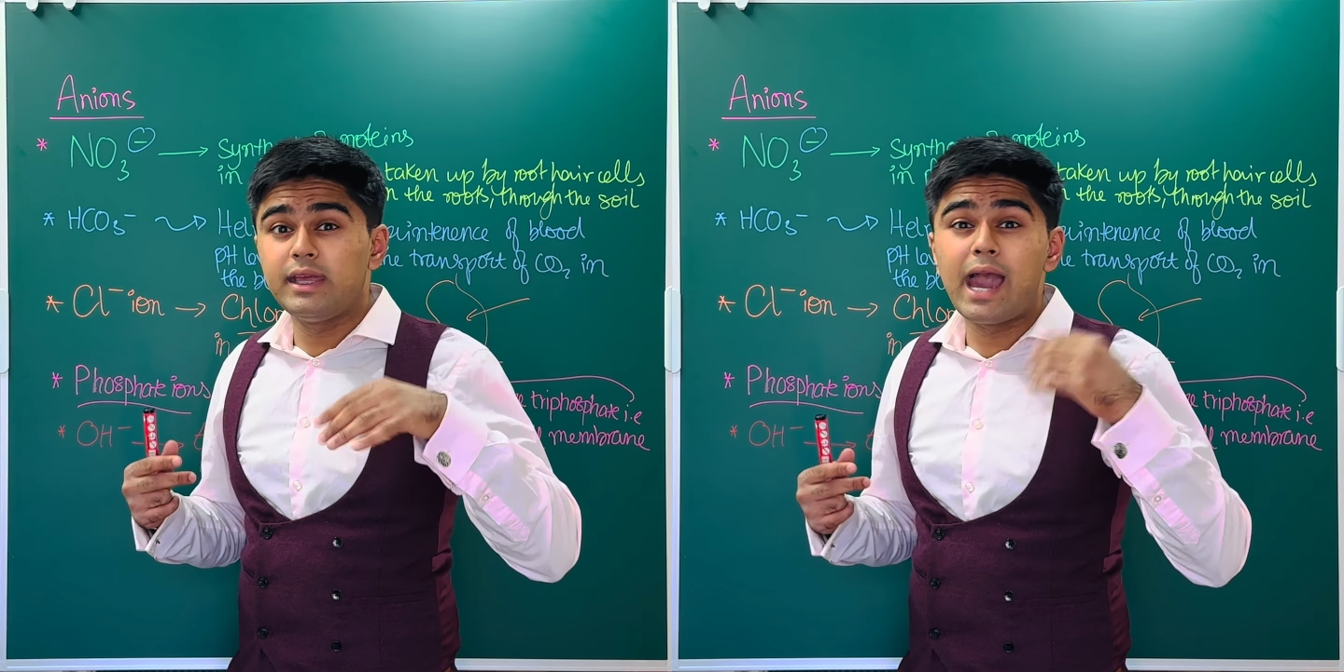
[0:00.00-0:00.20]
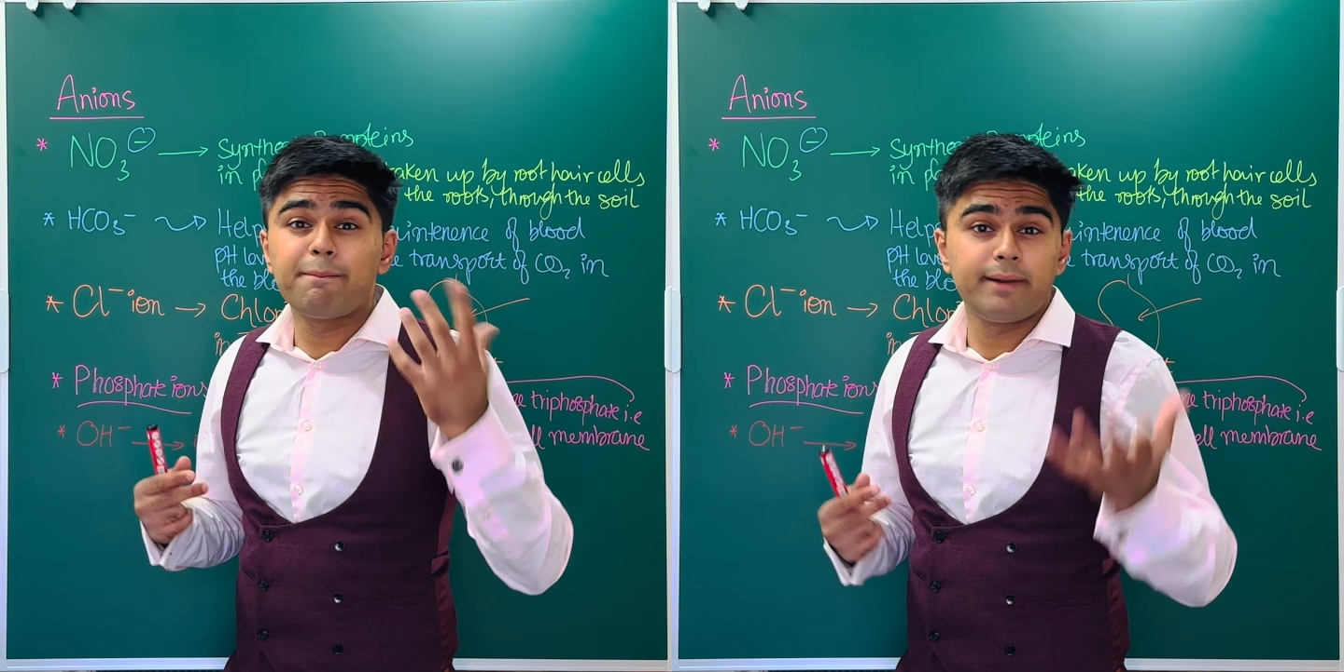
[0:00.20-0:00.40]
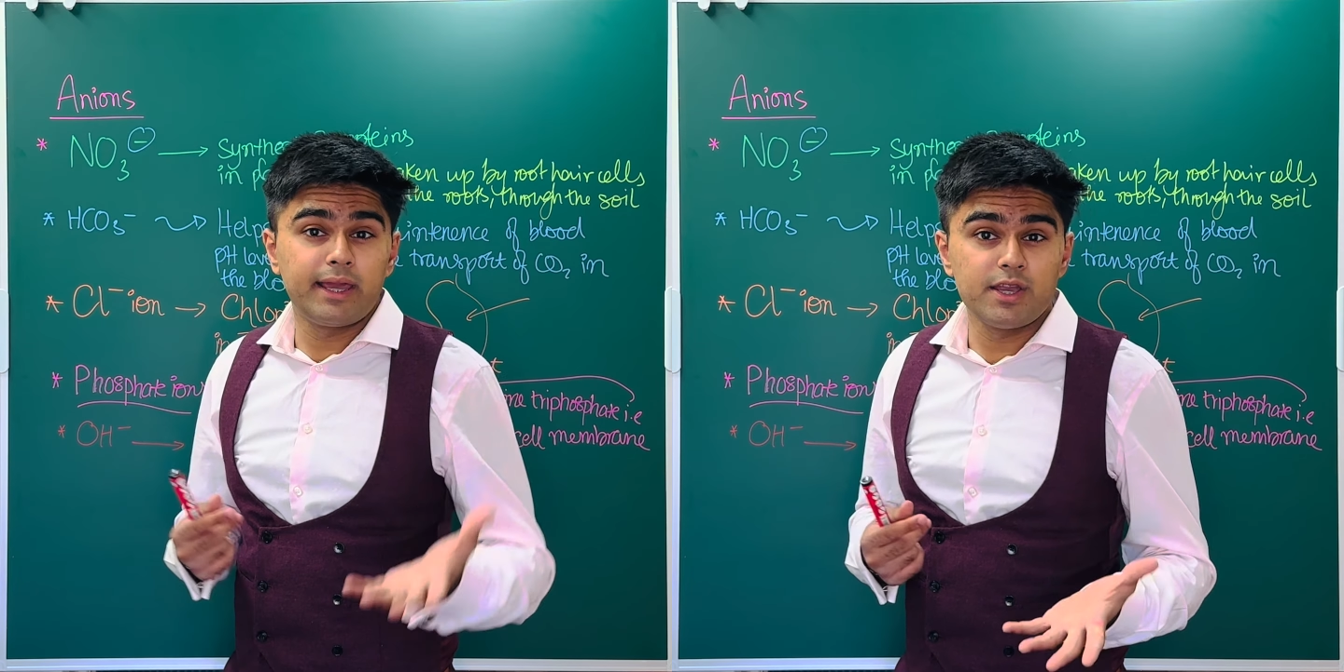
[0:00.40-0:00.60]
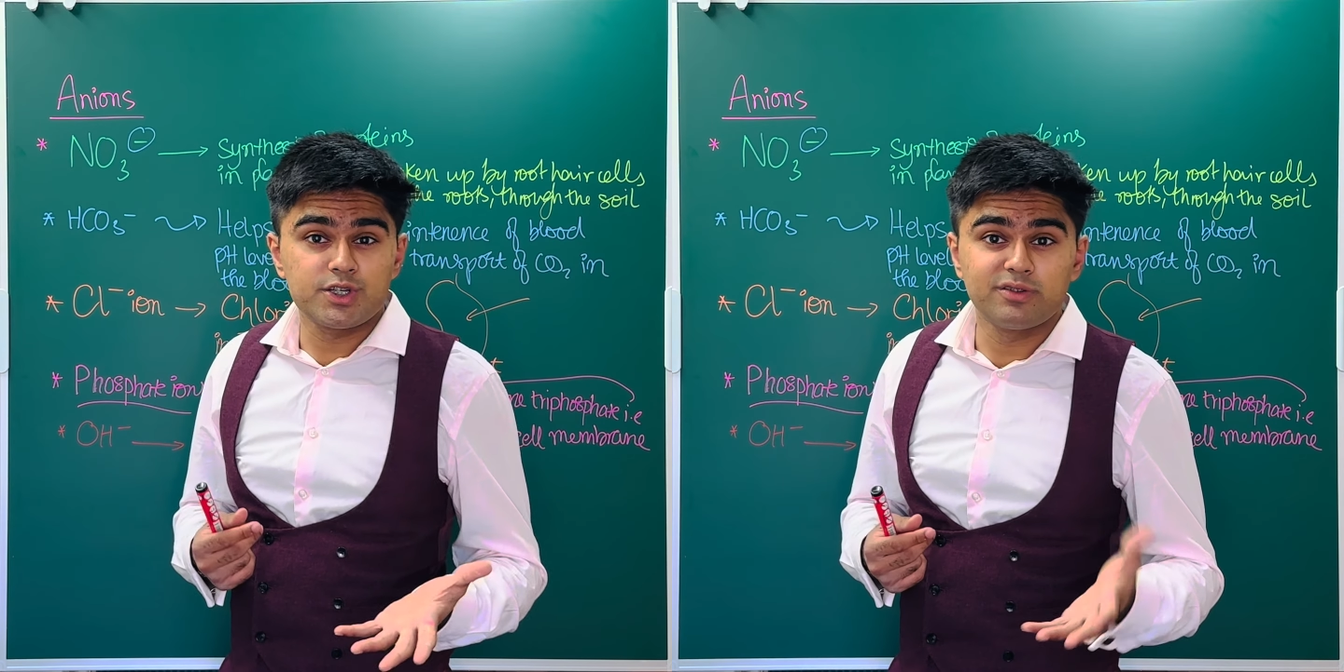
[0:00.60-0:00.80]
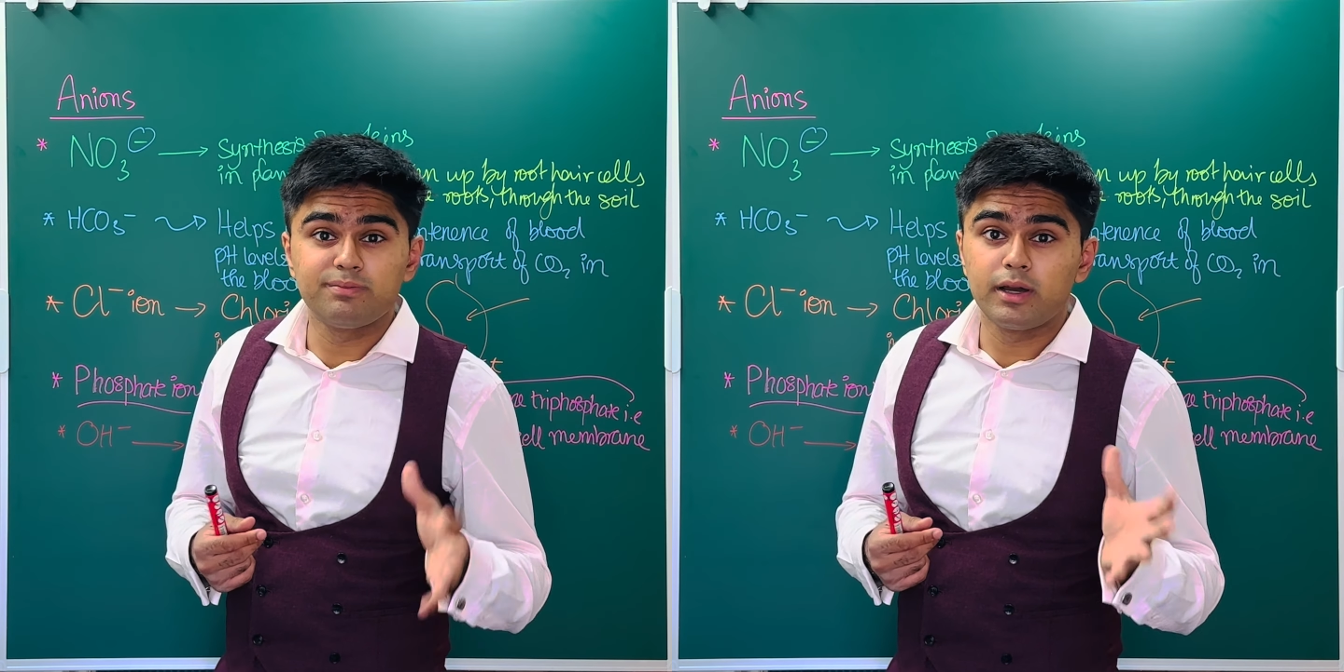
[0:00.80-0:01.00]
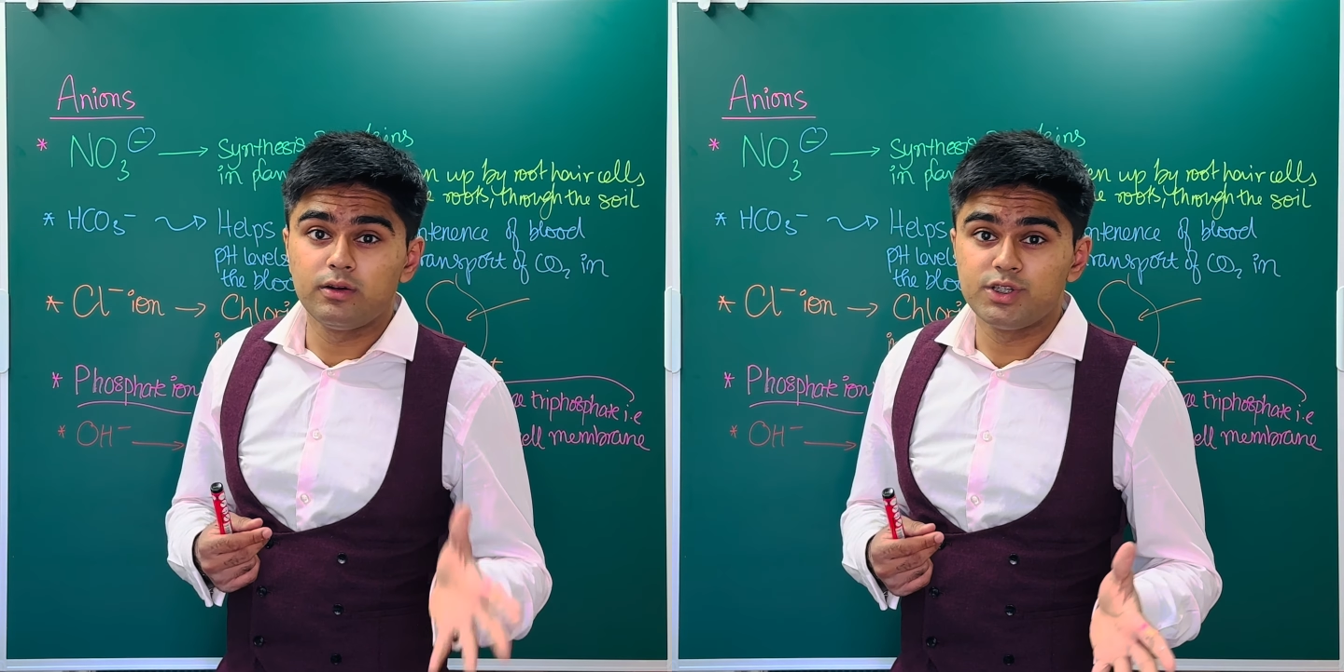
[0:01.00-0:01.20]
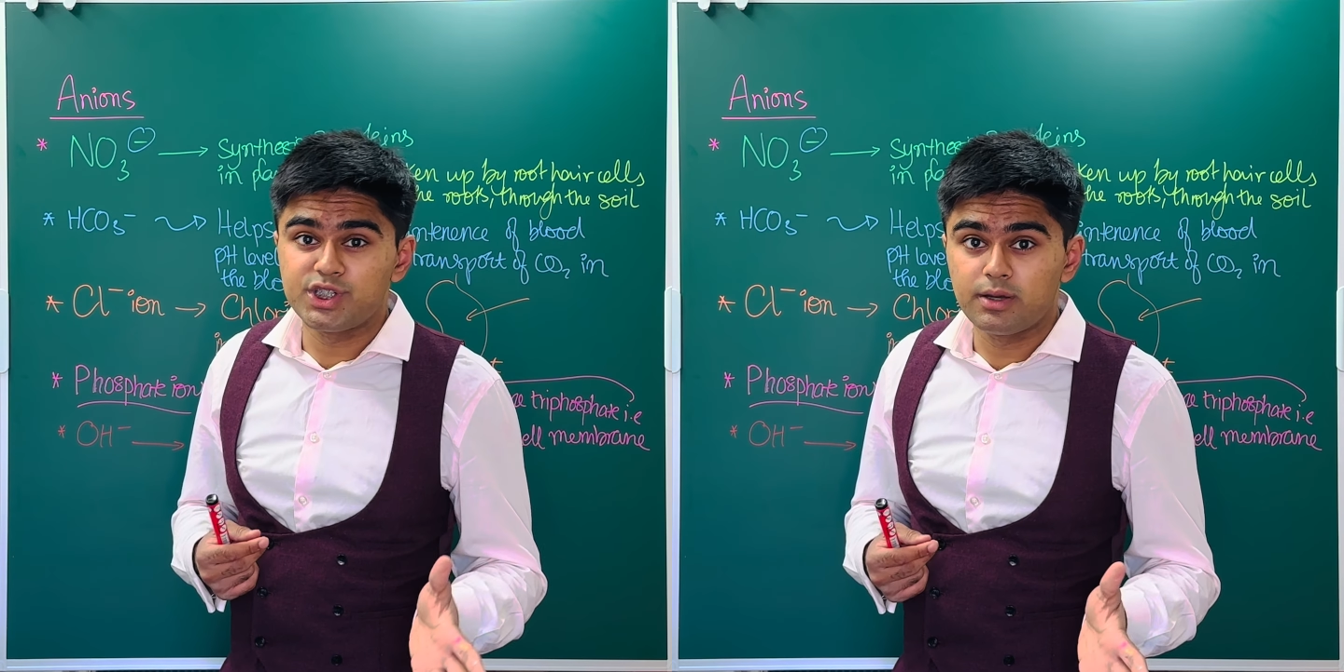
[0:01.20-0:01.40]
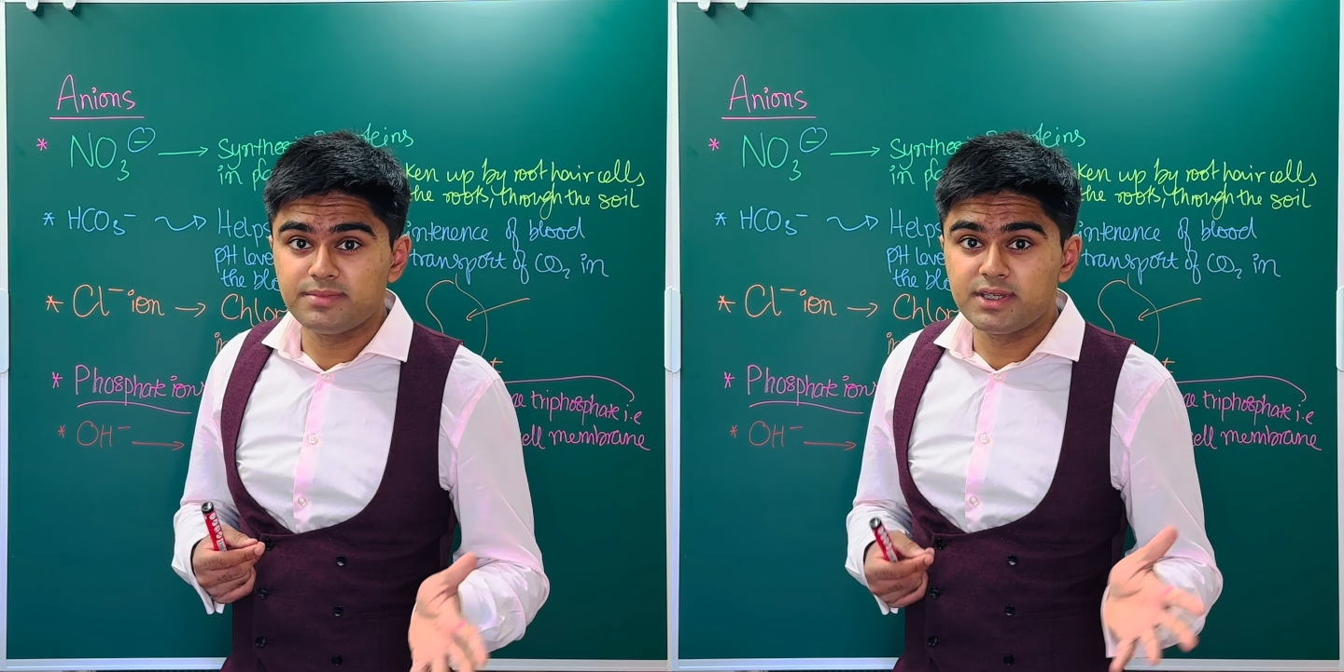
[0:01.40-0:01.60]
application of biology
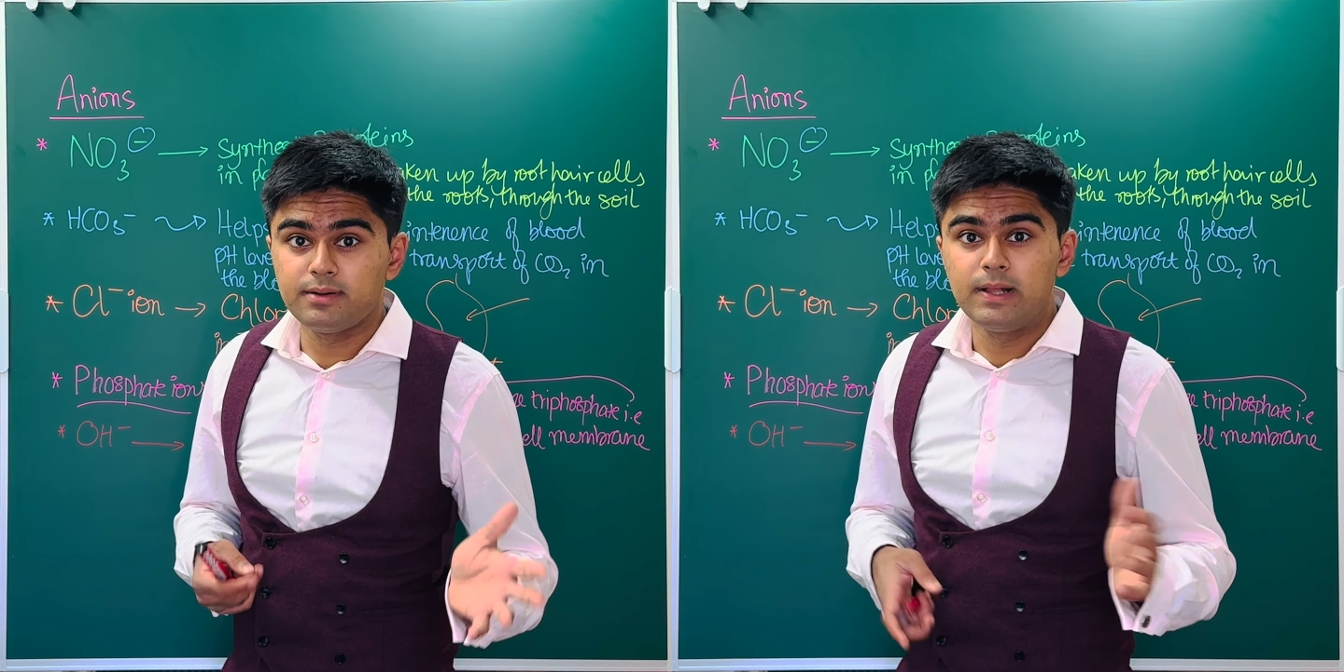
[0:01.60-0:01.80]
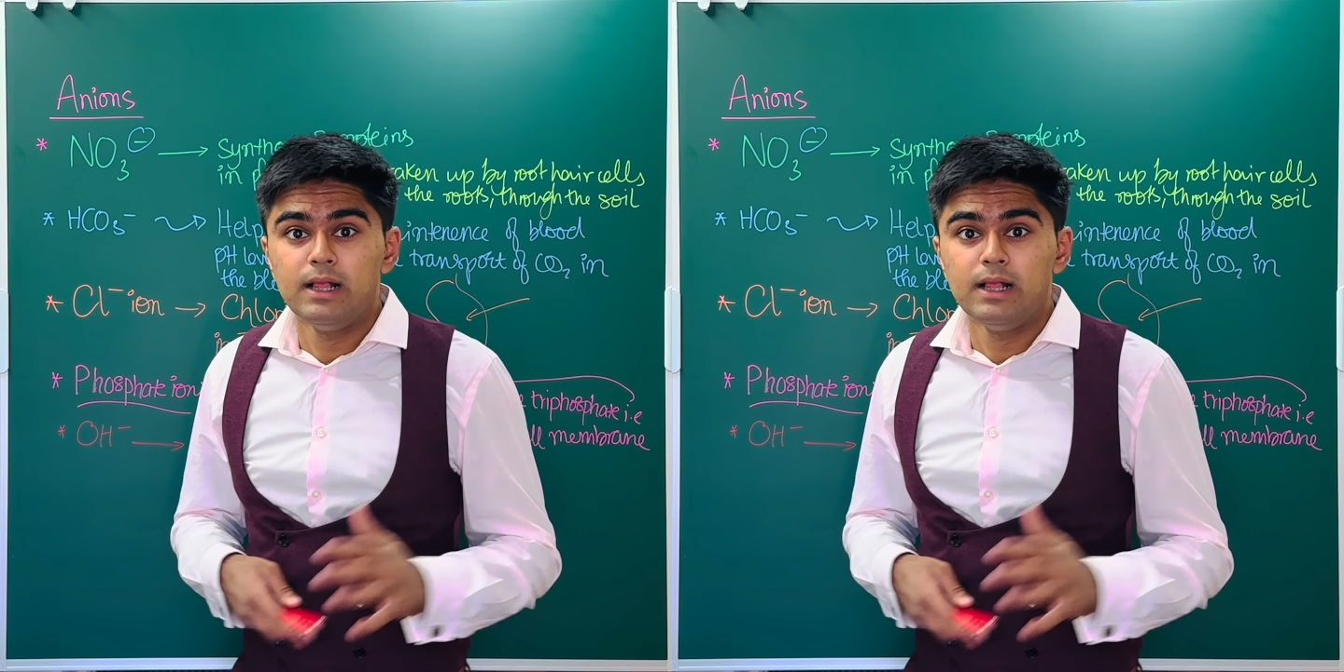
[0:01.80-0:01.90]
comes in,